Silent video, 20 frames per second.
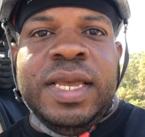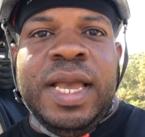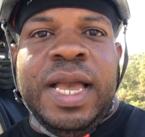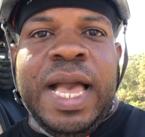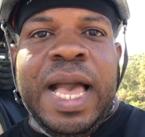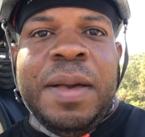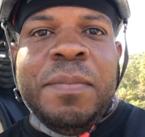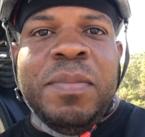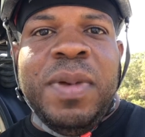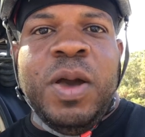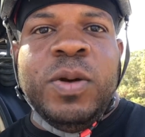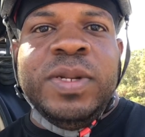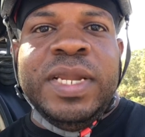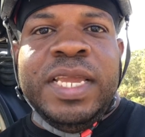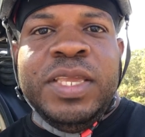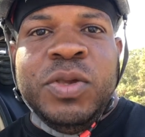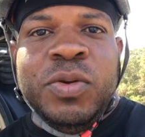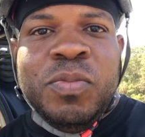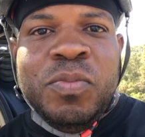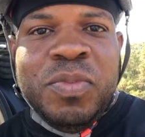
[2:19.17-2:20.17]
amount
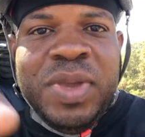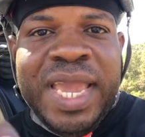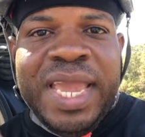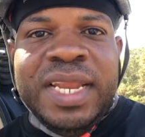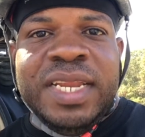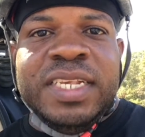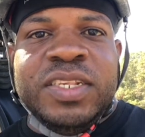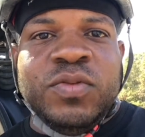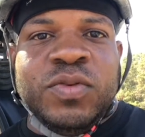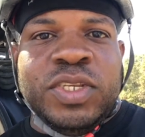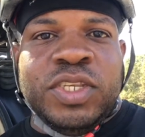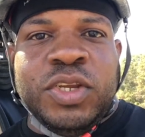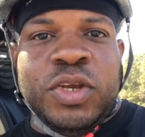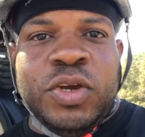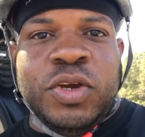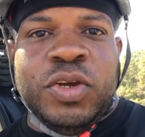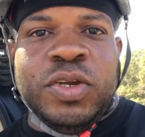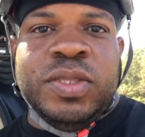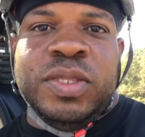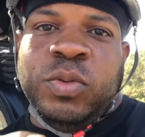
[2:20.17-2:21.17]
that you made is
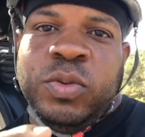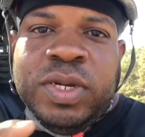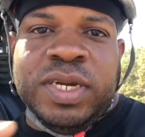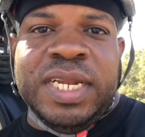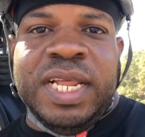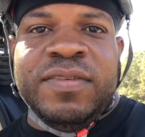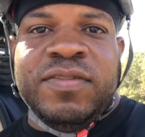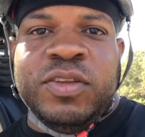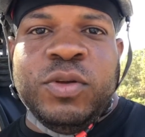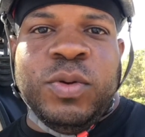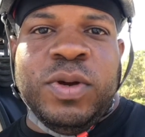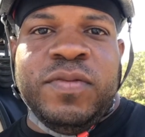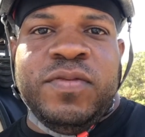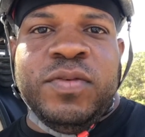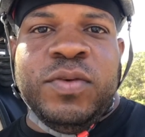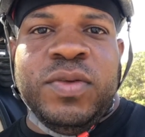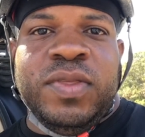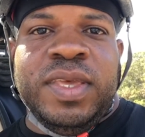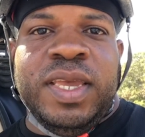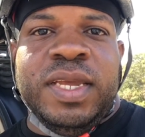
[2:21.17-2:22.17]
returned, we're gonna have to do a
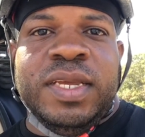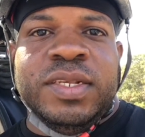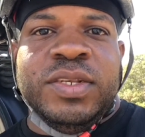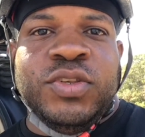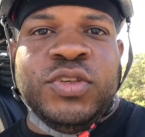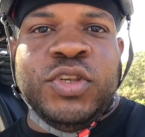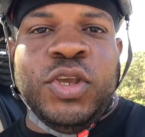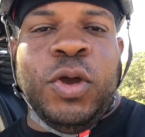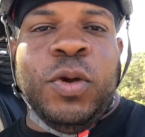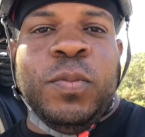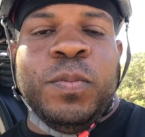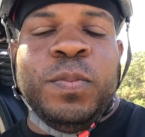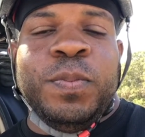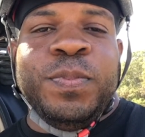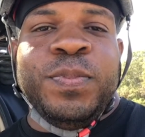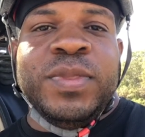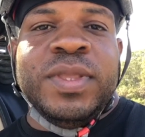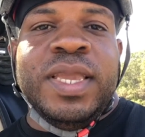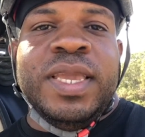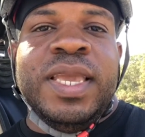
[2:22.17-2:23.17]
few things. So
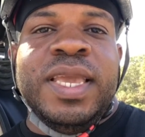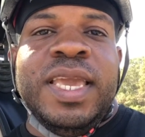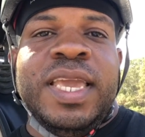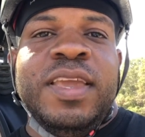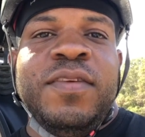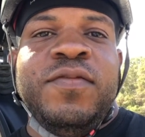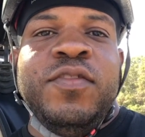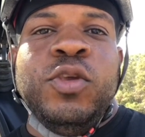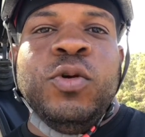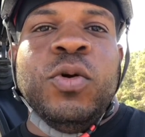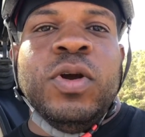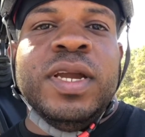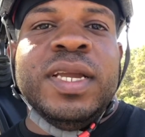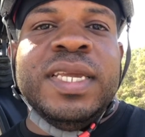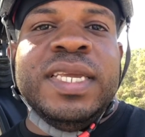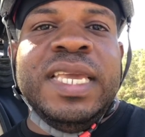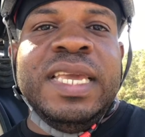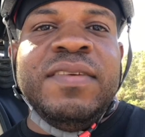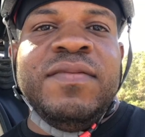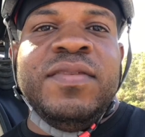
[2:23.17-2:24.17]
if you are
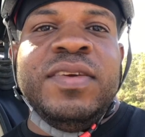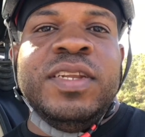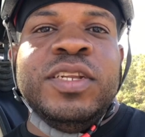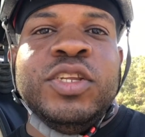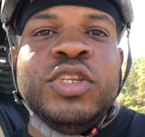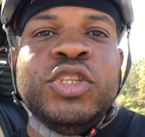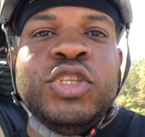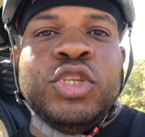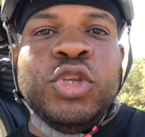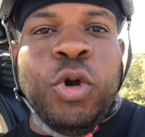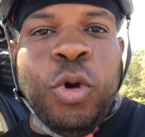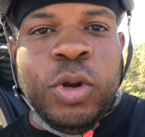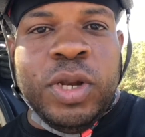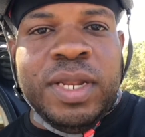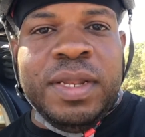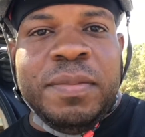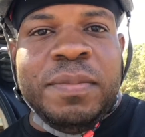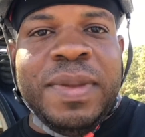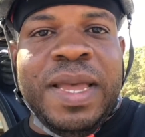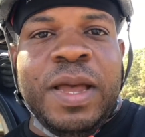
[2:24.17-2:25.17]
given the
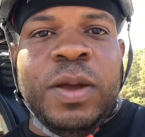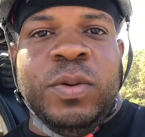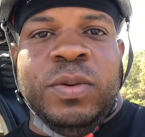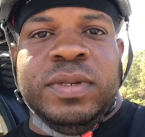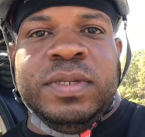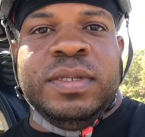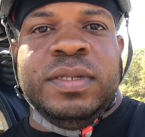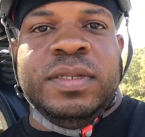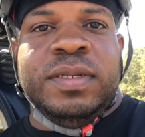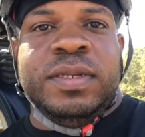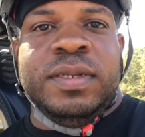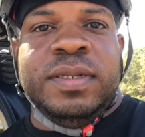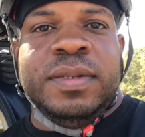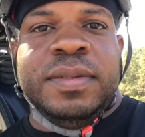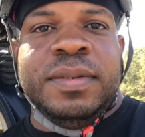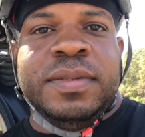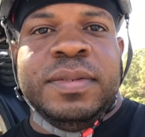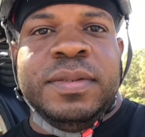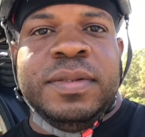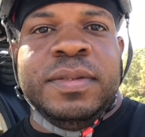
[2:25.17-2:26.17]
total amount
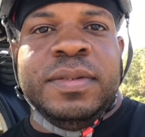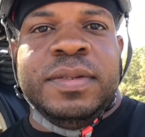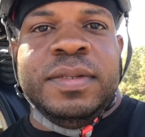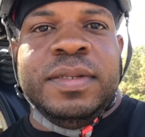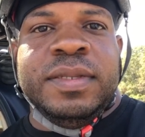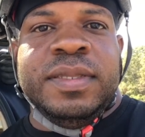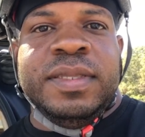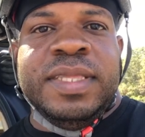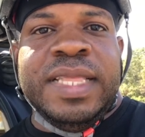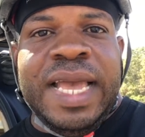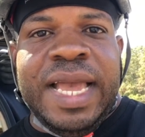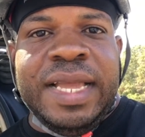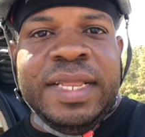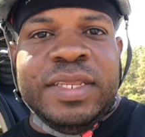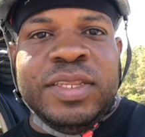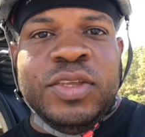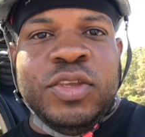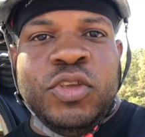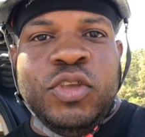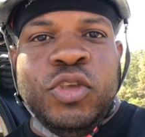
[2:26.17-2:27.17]
that
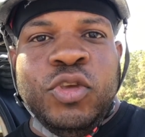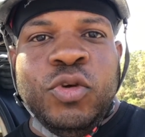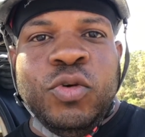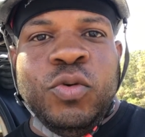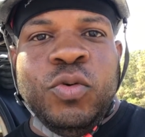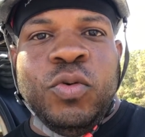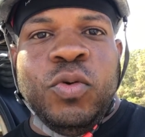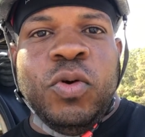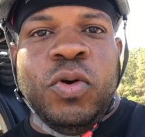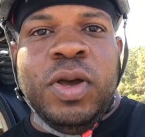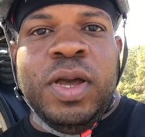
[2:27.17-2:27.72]
you